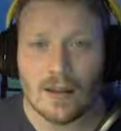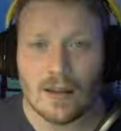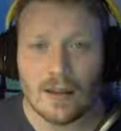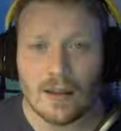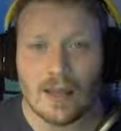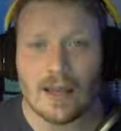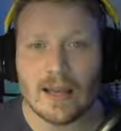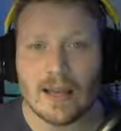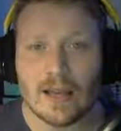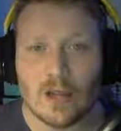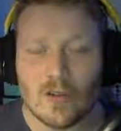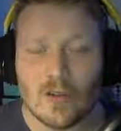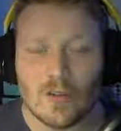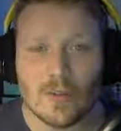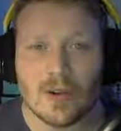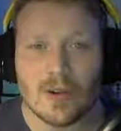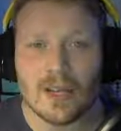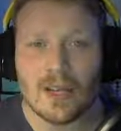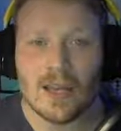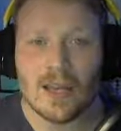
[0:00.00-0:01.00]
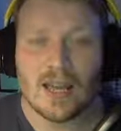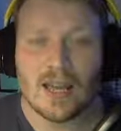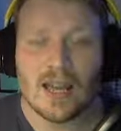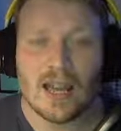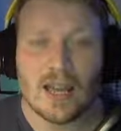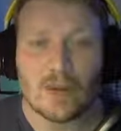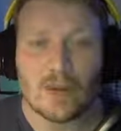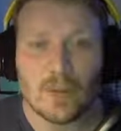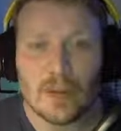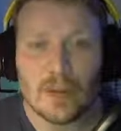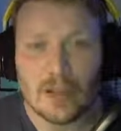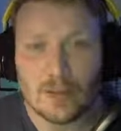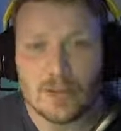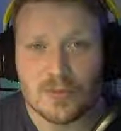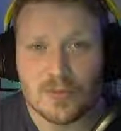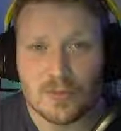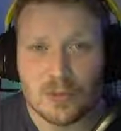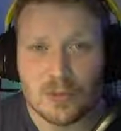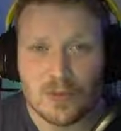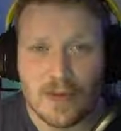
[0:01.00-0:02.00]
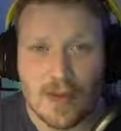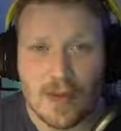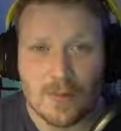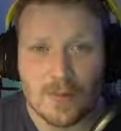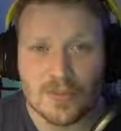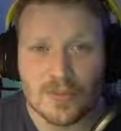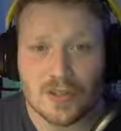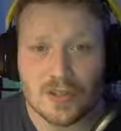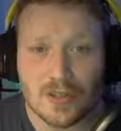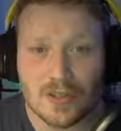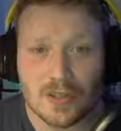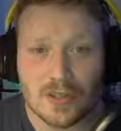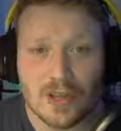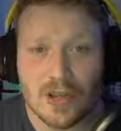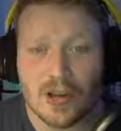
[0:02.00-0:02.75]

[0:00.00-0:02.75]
Hello, everybody, and welcome to another episode